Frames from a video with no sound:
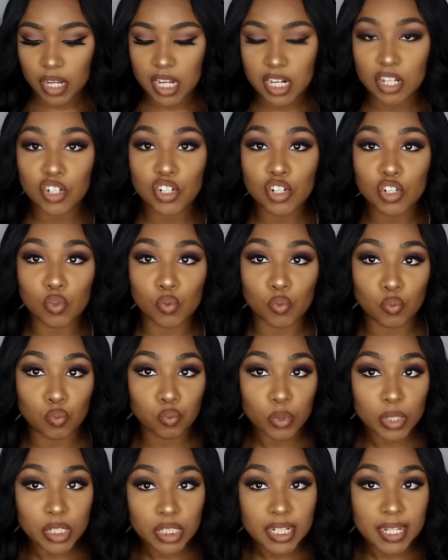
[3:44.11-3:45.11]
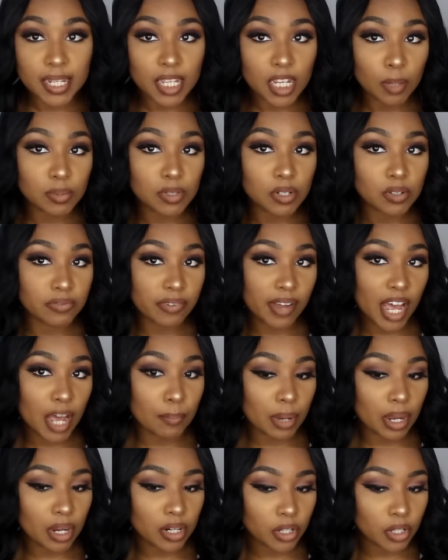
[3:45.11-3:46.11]
and it just really helped
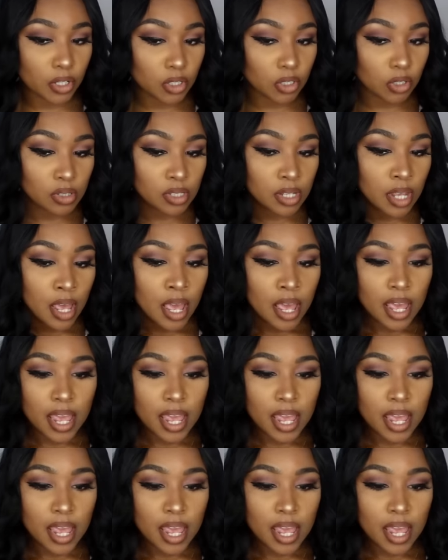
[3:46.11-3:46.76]
define my curls